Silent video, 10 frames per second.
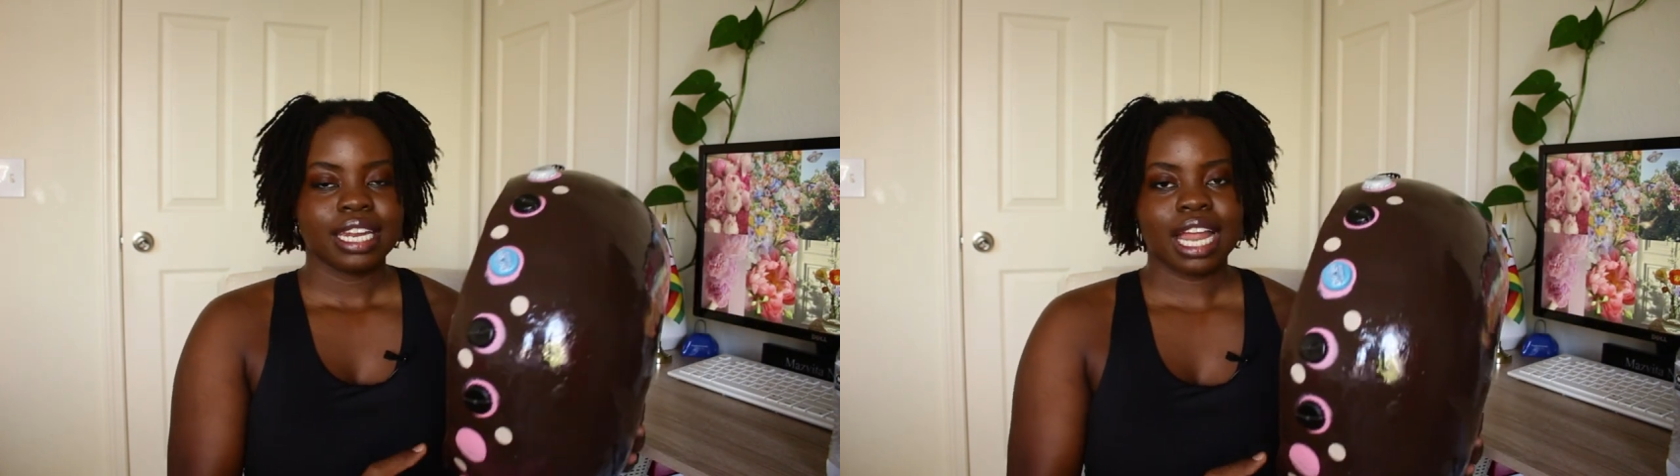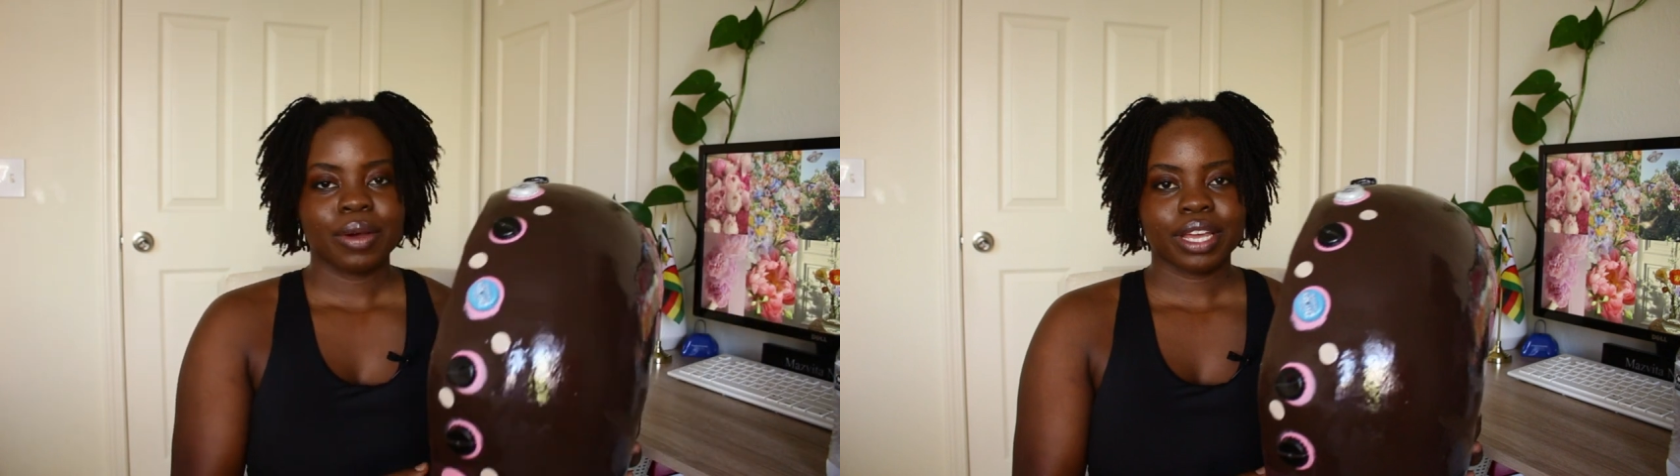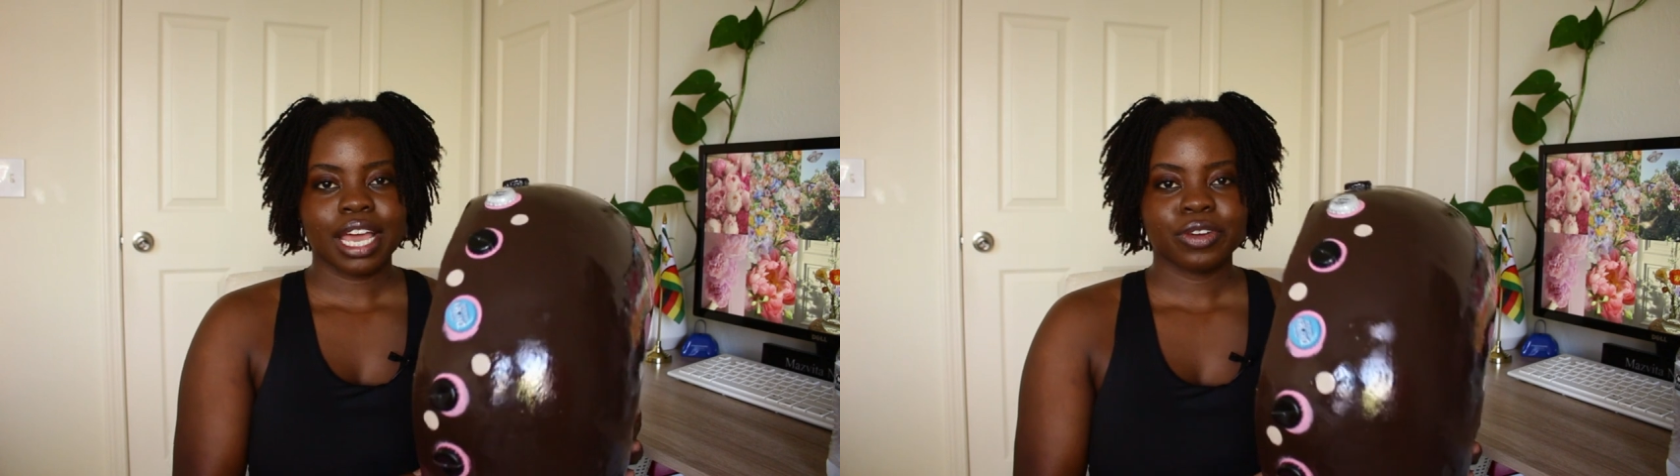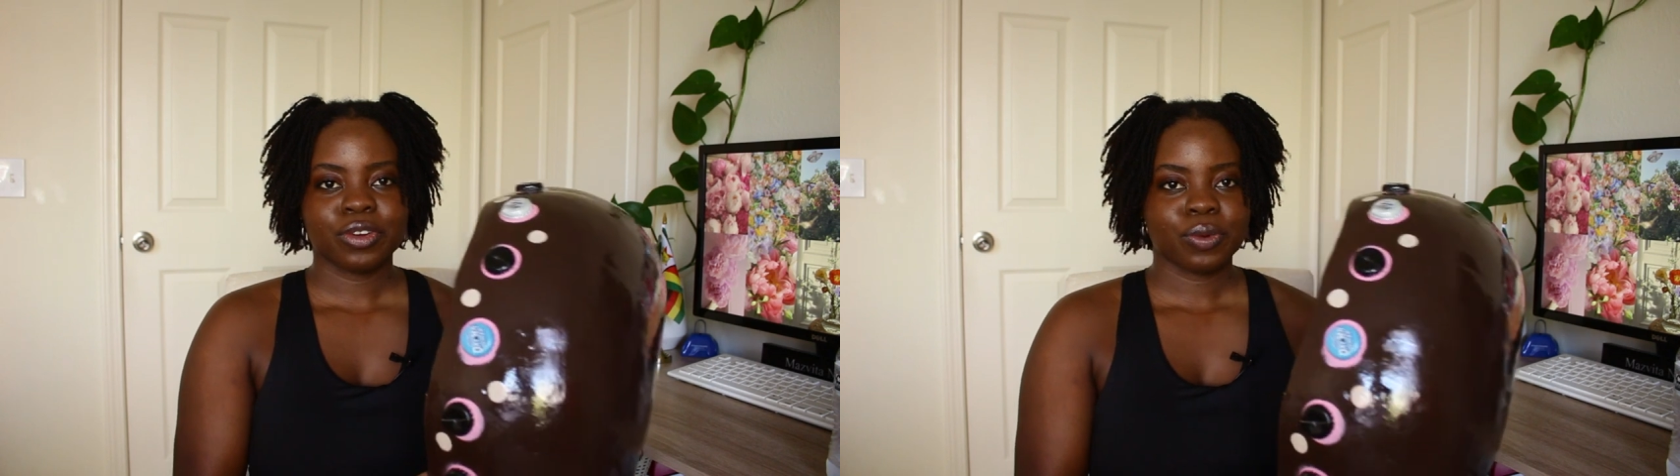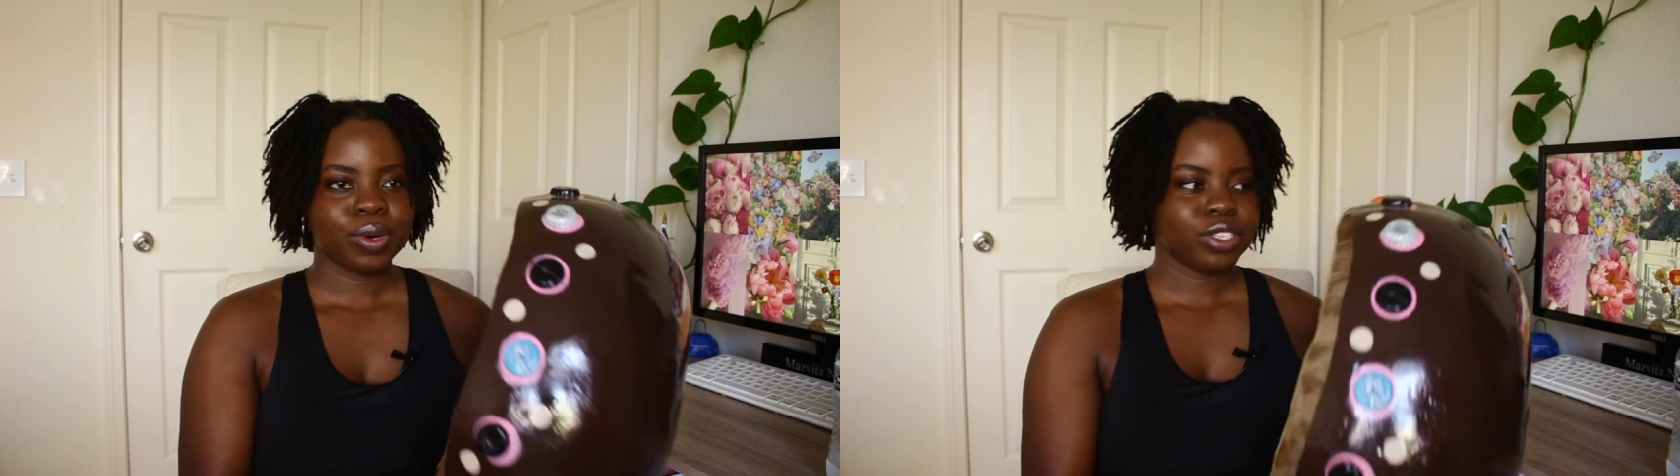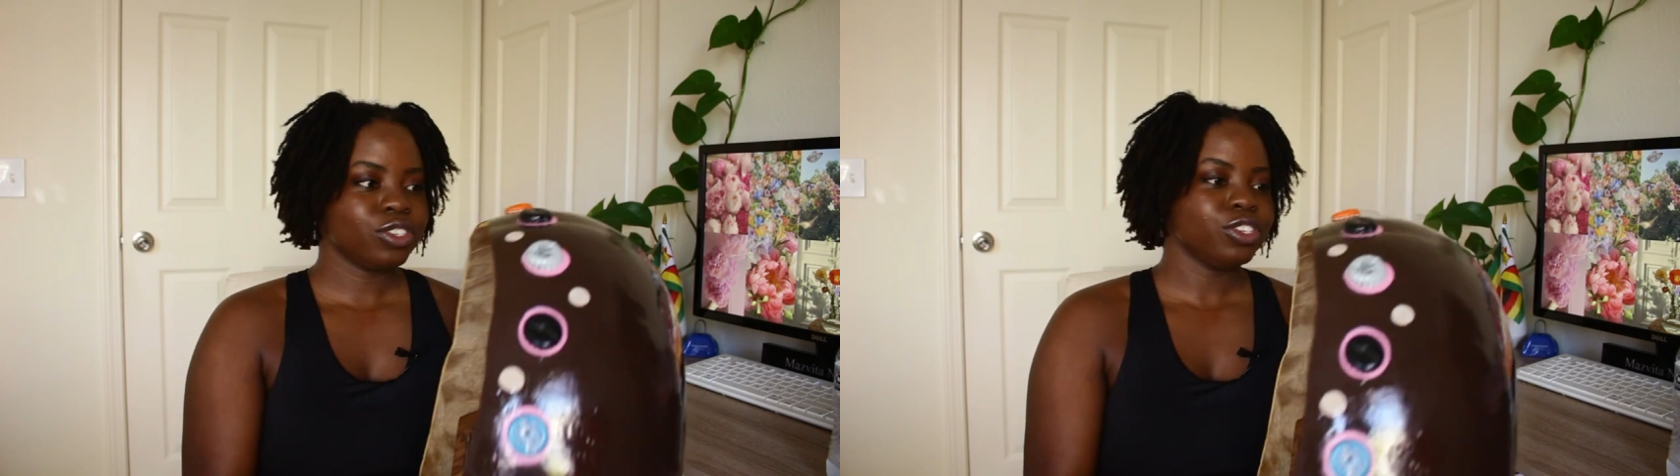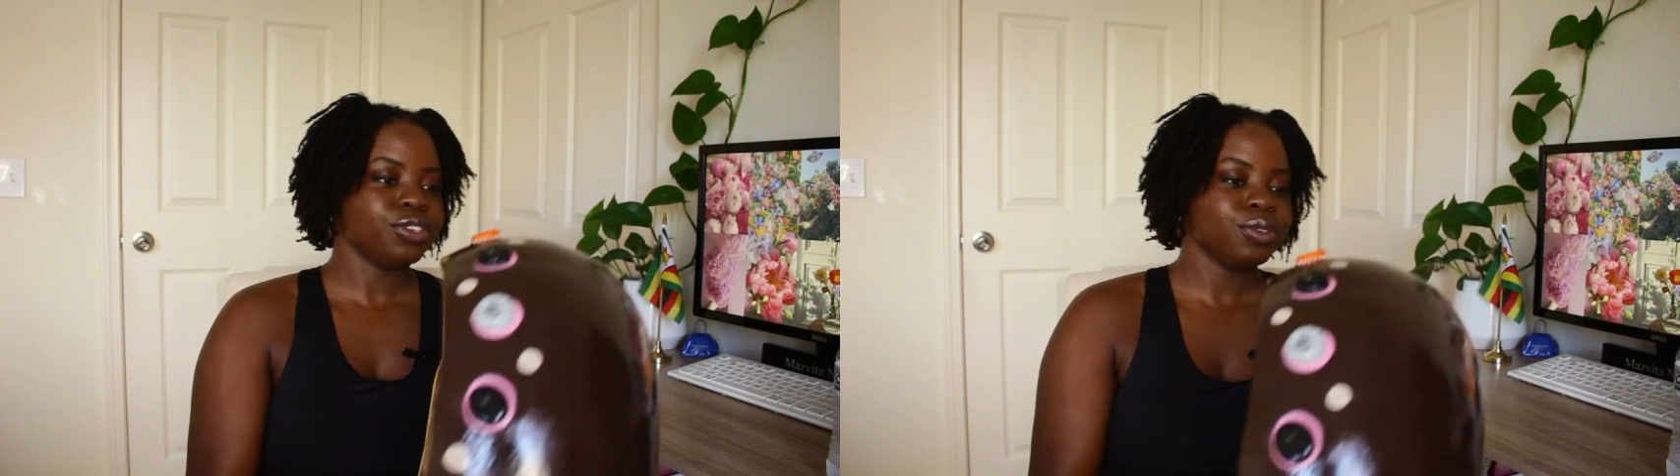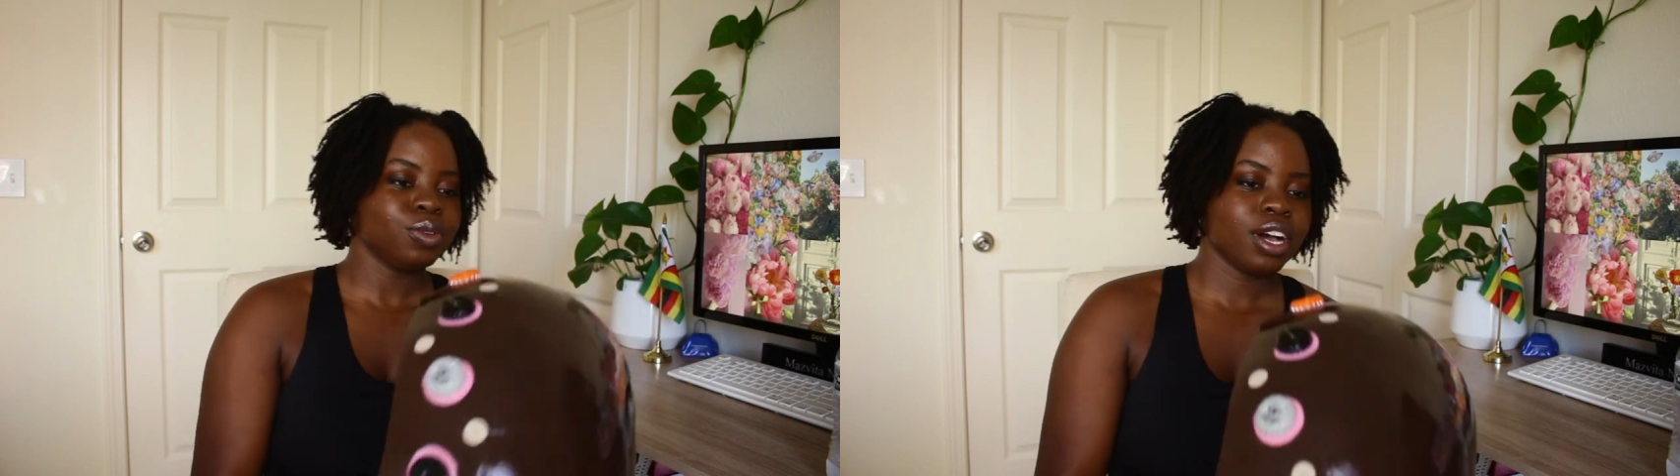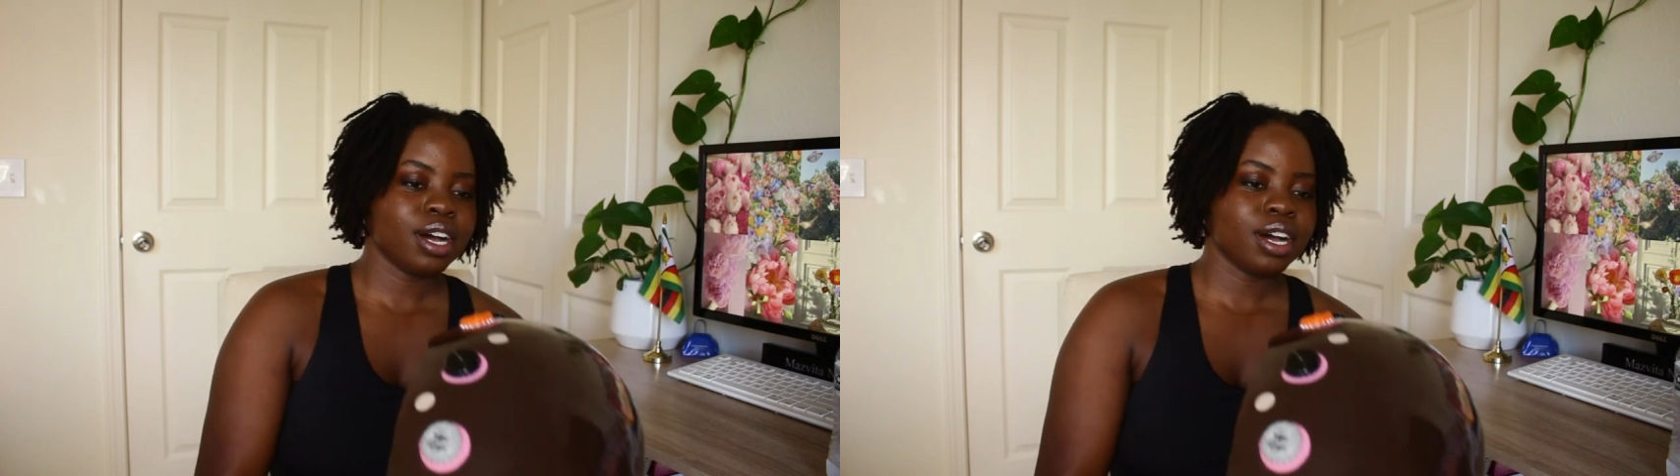Now I kind of know what to do.